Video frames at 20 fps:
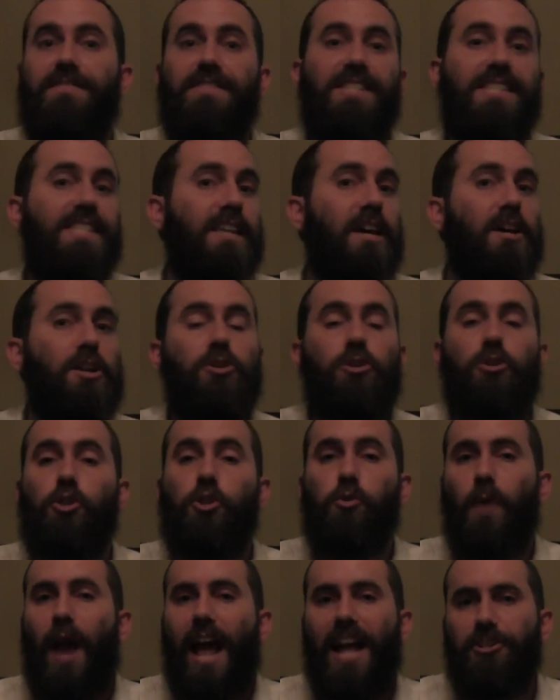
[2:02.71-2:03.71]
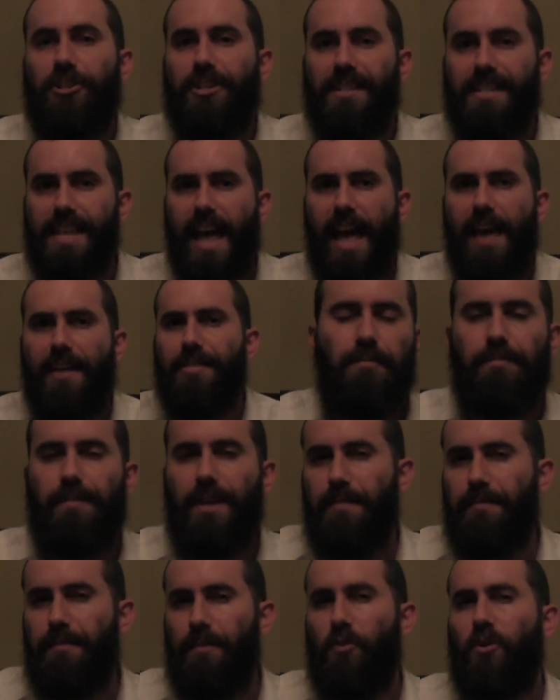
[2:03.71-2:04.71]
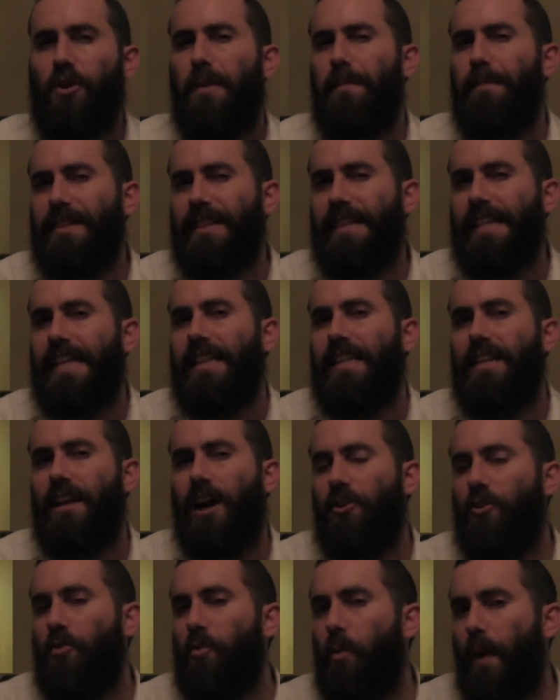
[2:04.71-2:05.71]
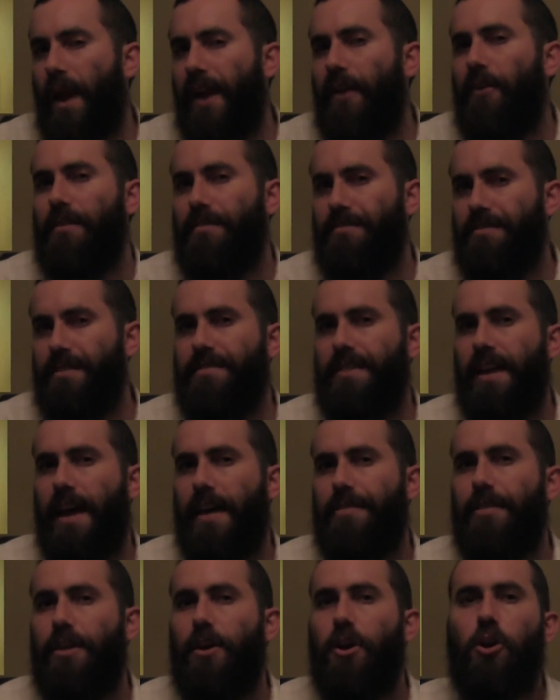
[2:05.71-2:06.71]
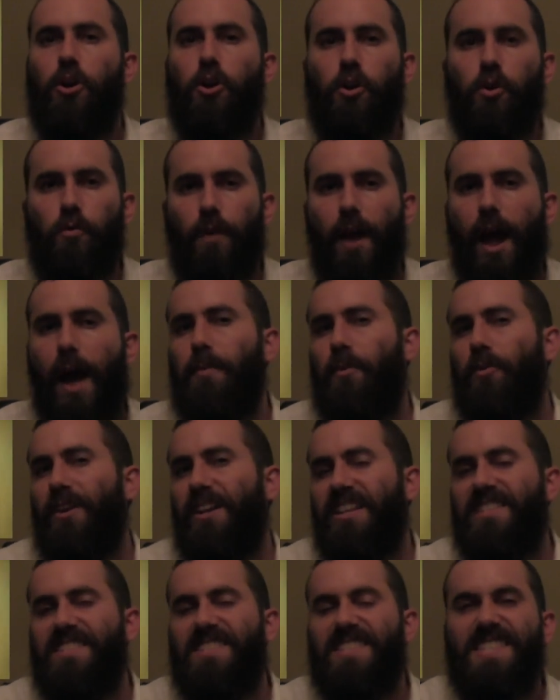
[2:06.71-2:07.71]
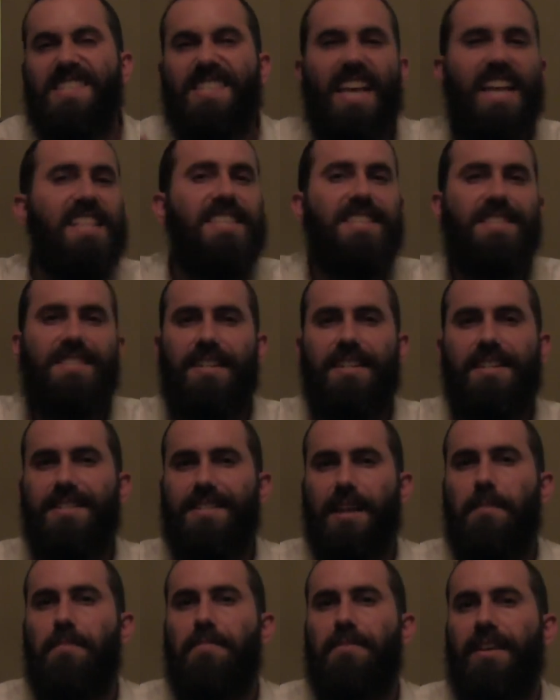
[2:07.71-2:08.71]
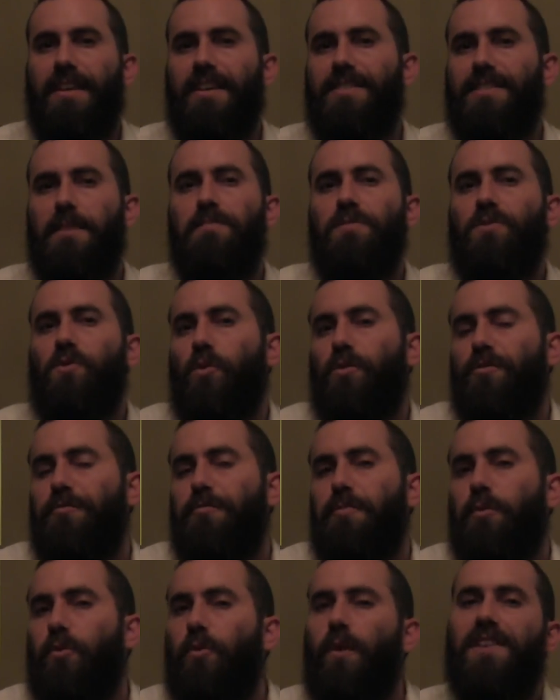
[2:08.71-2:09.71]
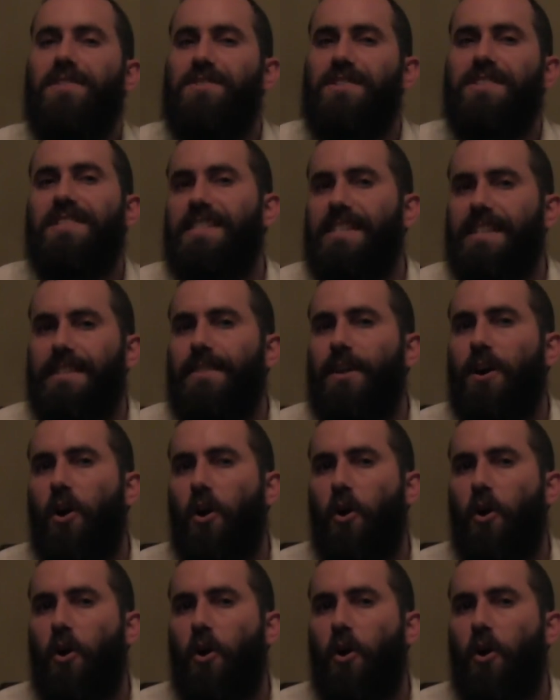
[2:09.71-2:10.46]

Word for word: a sudden or tragic death, people completely unaware of the death corroborated sensing something, some sort of presence in the